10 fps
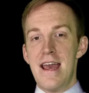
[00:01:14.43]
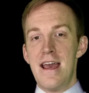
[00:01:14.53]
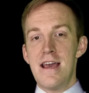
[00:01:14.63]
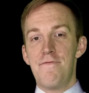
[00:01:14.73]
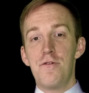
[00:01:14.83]

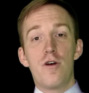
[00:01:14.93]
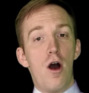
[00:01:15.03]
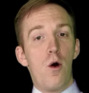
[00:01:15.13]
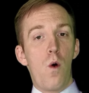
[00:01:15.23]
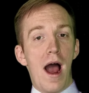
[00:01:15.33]
If you
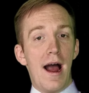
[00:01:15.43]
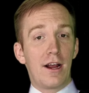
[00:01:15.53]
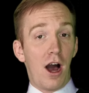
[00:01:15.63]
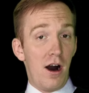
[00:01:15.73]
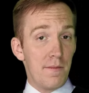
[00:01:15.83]
go
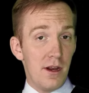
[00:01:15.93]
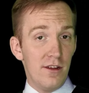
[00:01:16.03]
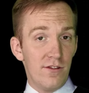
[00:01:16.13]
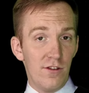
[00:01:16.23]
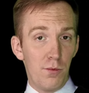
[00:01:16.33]

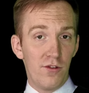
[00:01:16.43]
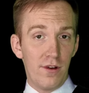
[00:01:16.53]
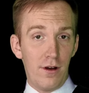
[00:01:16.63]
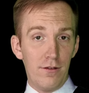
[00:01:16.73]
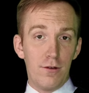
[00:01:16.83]
communist as
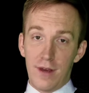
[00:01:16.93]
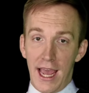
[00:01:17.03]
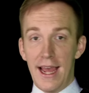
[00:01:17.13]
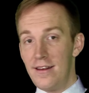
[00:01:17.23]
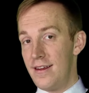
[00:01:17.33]
Brazil, you
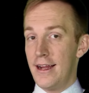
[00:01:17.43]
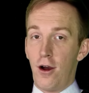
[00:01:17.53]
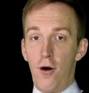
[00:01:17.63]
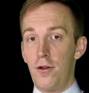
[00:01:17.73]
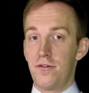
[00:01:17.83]
can
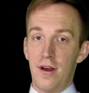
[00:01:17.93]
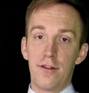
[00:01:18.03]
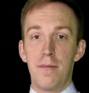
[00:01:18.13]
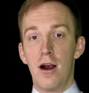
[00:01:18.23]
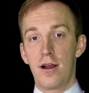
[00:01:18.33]
take all of
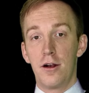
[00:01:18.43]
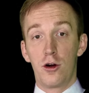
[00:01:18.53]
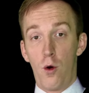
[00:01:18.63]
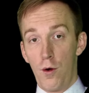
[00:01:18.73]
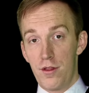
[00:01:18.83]
South America
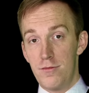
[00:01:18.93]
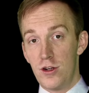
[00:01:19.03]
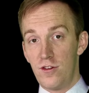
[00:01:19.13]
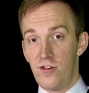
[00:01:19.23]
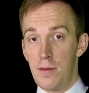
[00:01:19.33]
and core them
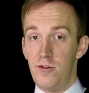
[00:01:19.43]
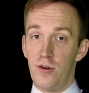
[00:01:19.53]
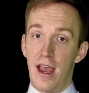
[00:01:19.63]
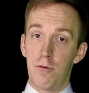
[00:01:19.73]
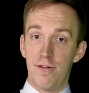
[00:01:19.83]
just the same
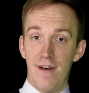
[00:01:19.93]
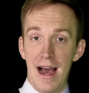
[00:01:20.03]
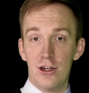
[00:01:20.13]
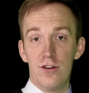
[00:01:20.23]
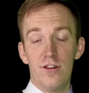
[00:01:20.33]
as you can with
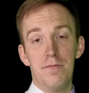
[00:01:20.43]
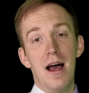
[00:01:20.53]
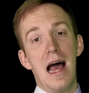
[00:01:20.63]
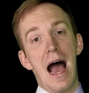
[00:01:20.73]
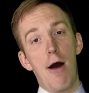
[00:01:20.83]

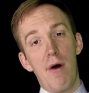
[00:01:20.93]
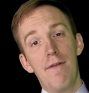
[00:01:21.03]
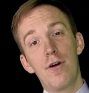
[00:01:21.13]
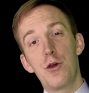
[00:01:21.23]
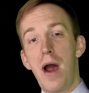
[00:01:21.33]
fascism.
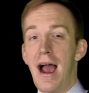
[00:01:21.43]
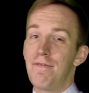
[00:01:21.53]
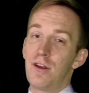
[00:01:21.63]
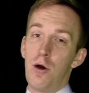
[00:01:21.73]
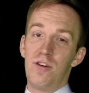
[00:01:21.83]
However, you
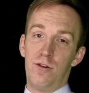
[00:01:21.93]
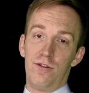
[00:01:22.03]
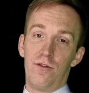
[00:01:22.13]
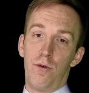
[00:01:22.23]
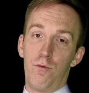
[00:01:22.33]
have to go
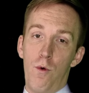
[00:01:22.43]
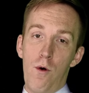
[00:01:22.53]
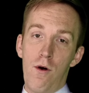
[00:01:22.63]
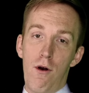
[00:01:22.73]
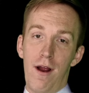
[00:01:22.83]
into a civil
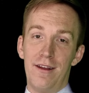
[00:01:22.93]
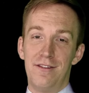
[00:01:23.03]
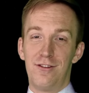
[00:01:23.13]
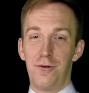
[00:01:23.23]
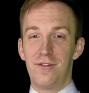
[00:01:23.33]
war,
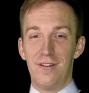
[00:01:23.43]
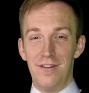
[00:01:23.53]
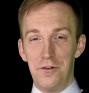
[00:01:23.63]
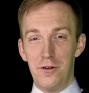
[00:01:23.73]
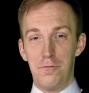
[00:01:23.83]
and so it's a
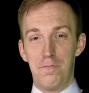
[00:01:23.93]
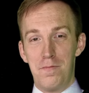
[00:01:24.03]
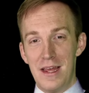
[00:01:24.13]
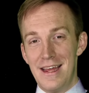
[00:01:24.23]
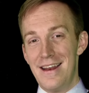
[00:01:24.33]
little
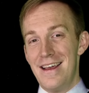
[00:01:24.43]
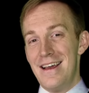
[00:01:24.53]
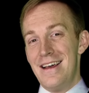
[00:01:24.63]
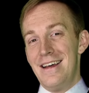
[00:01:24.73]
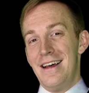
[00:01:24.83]
bit
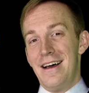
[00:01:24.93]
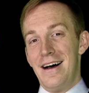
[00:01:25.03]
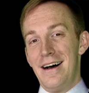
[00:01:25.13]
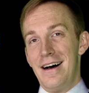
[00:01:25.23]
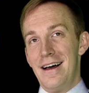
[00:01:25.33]

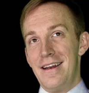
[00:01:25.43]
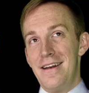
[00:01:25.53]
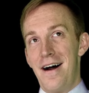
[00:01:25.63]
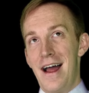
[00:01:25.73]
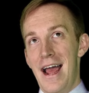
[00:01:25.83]

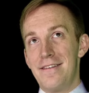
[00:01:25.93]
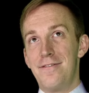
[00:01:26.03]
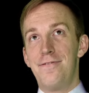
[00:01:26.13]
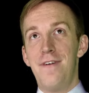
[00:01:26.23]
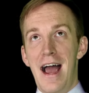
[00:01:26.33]
not
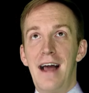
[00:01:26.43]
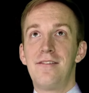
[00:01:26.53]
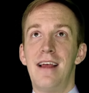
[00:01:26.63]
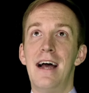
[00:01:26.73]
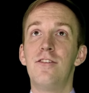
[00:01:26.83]
as
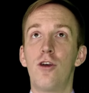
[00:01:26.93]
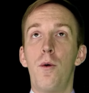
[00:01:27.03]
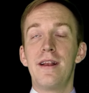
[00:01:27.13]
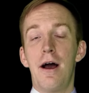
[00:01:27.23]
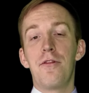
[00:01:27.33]
fast as
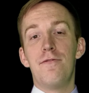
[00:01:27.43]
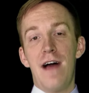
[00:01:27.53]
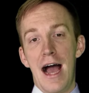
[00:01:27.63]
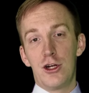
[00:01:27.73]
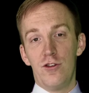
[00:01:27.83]
going down the
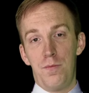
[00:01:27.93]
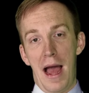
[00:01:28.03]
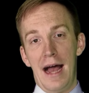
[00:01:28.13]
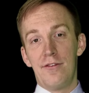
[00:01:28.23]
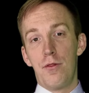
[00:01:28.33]

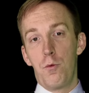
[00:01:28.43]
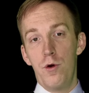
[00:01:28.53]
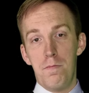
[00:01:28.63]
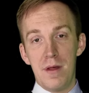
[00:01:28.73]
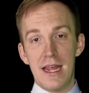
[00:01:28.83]
fascist path
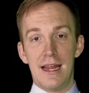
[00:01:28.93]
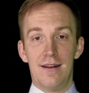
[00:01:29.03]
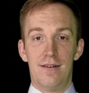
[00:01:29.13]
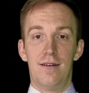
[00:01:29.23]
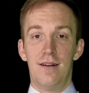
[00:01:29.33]
would be.